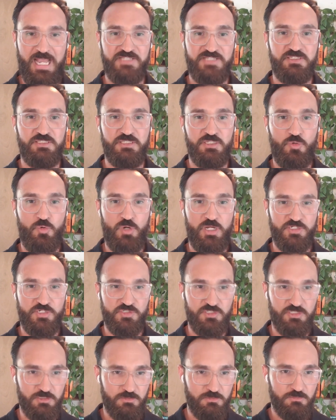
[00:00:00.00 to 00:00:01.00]
asking the
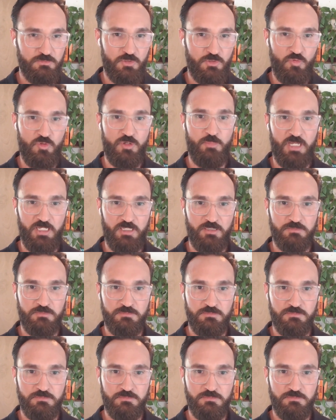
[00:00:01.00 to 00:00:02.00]
question, who am I?
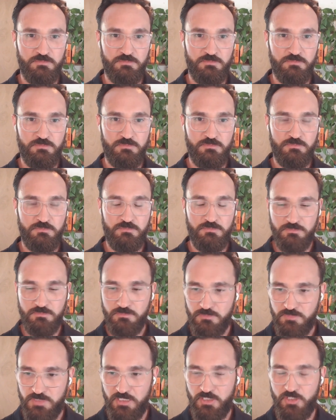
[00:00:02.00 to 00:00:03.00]

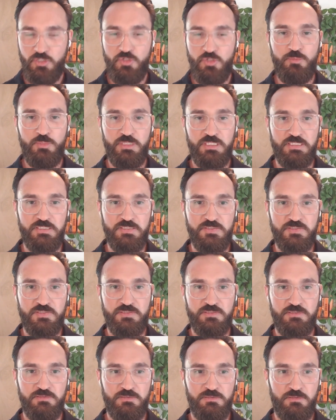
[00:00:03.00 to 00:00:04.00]
Then
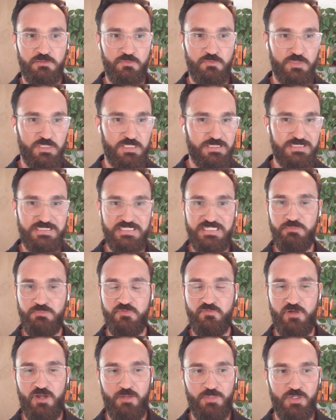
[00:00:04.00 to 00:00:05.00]
humans in the team
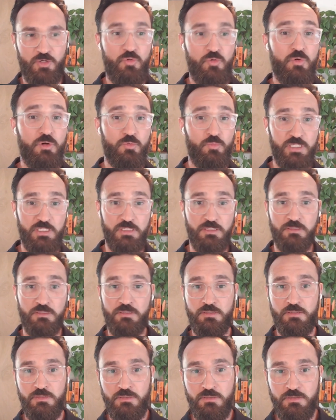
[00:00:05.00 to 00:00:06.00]
environment, who are we?
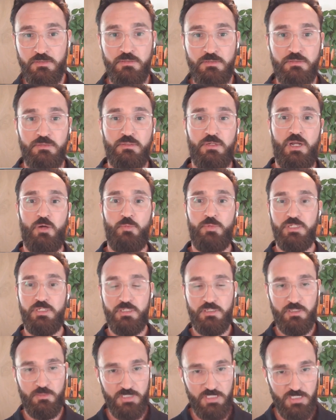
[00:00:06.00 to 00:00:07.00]
How are we
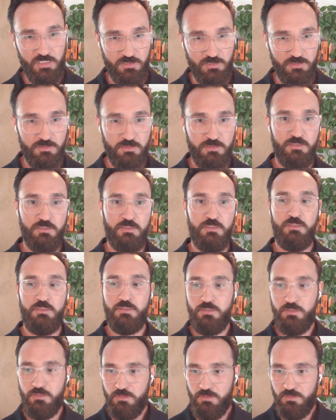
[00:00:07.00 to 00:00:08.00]
going to come together?
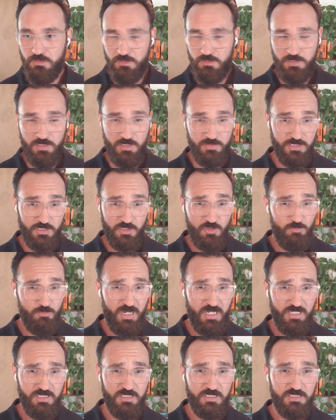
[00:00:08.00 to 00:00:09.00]
Then
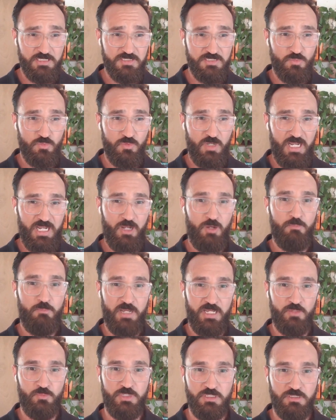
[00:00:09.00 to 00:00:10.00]
humanity is, well, how
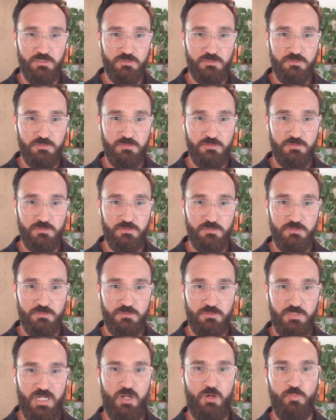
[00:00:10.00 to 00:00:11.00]
might we?
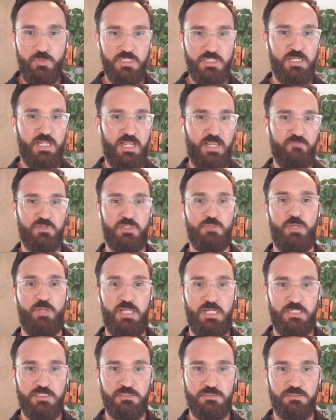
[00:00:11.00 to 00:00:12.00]
How are we going to have an
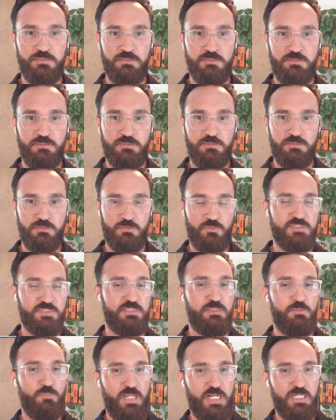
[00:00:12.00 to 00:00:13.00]
impact? What
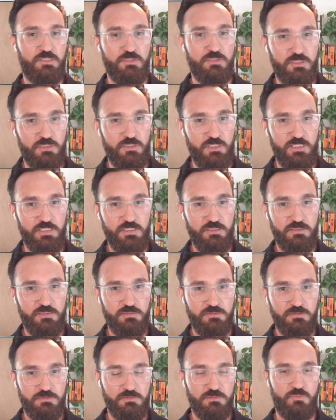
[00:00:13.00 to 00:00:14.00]
does an impact look like?
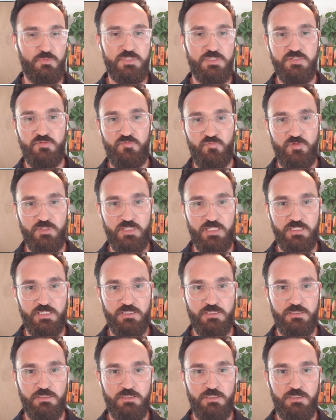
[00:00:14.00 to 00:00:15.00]
What does it feel
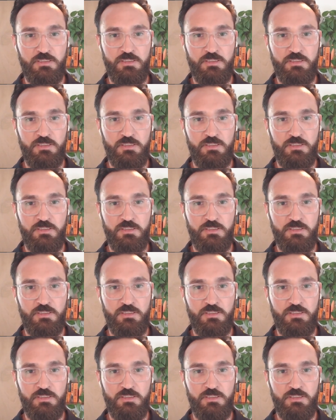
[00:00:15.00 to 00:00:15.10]
like?